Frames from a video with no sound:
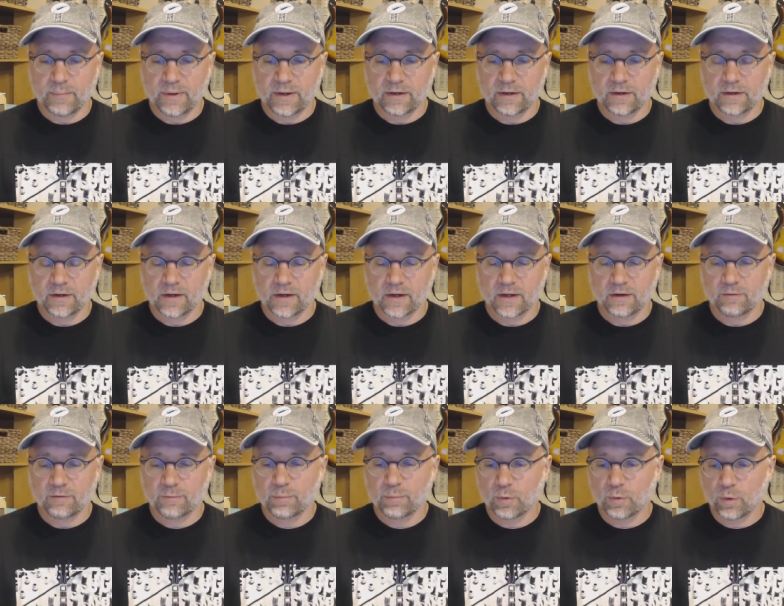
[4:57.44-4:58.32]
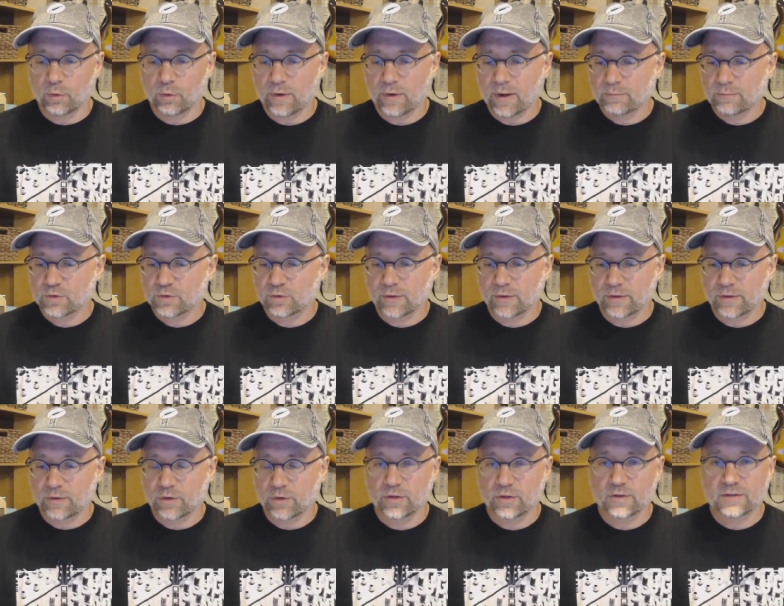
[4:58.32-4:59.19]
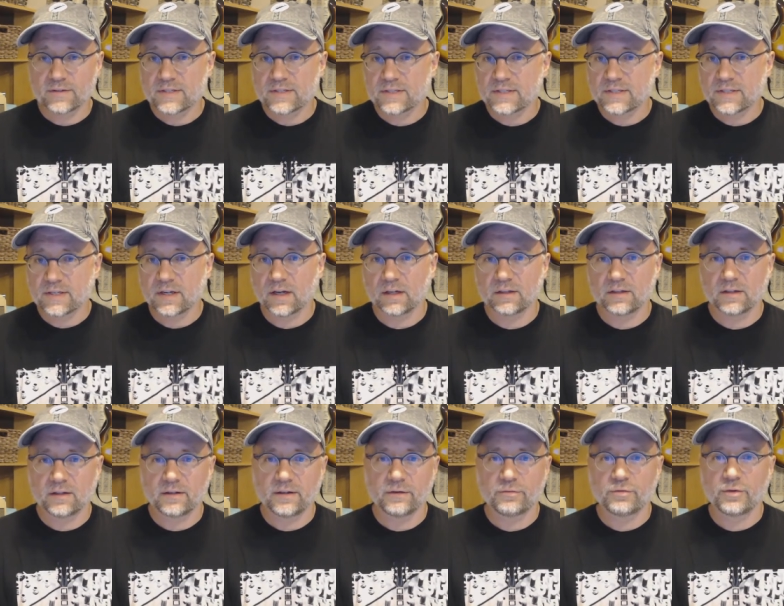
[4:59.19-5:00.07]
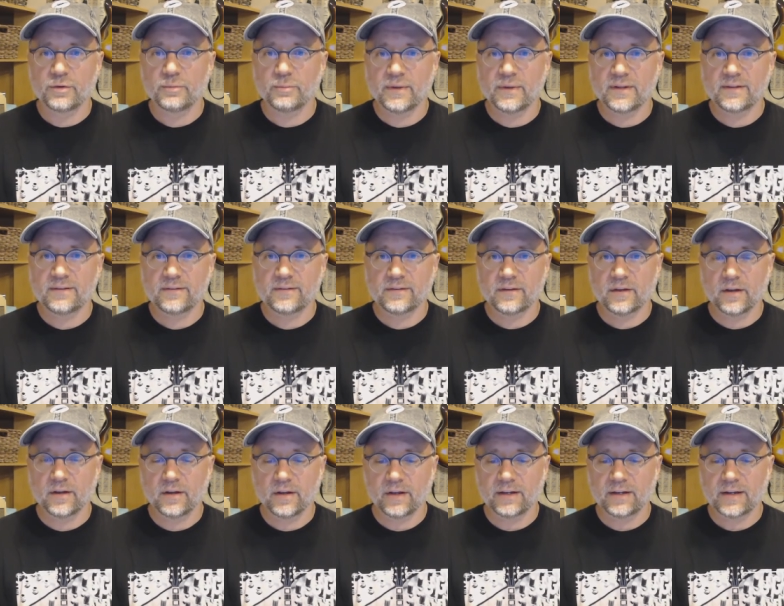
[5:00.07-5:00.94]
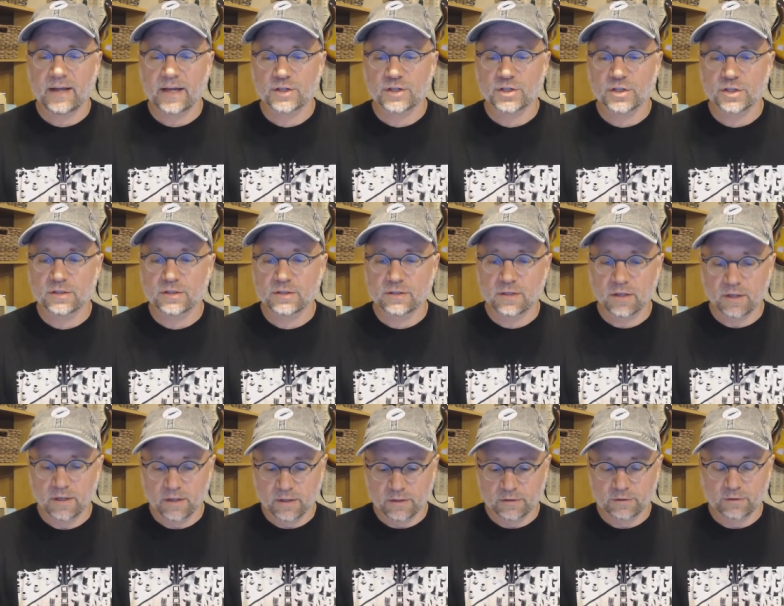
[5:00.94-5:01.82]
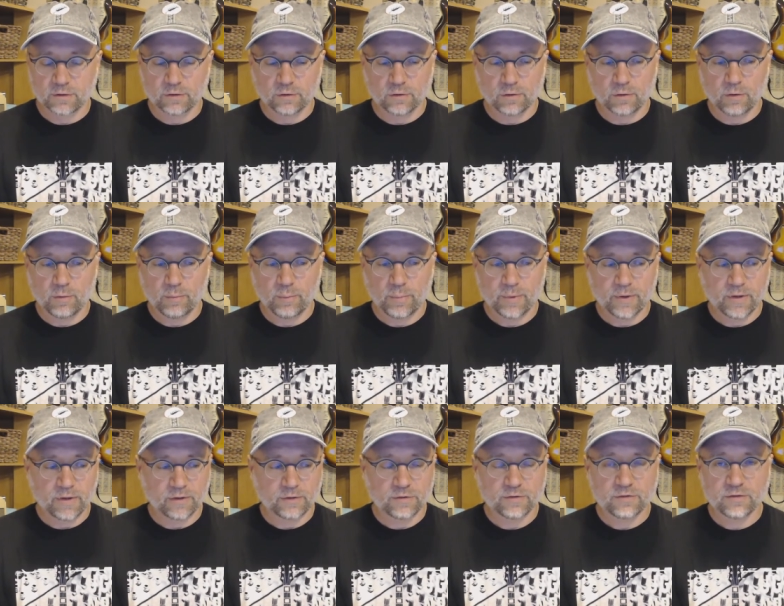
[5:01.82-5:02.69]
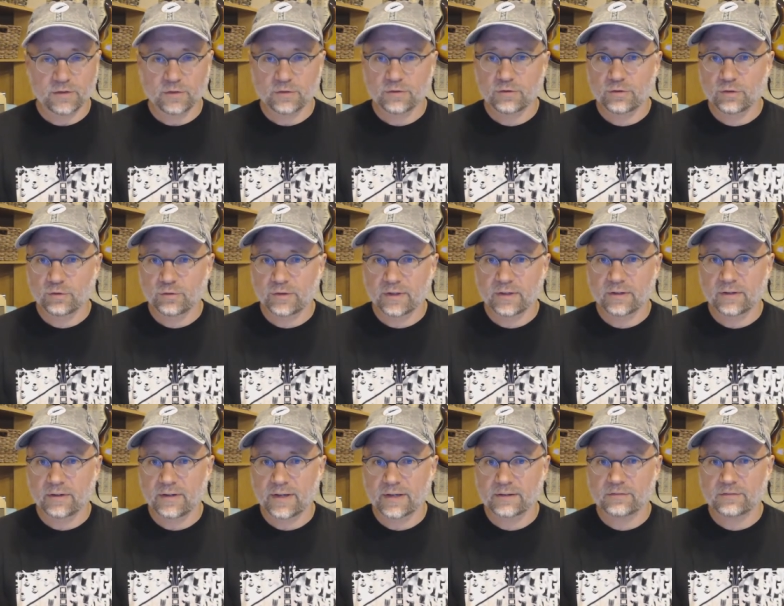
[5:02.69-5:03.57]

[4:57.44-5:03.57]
make kind of program so that you can see all the different bits in action. So hope to see you soon in the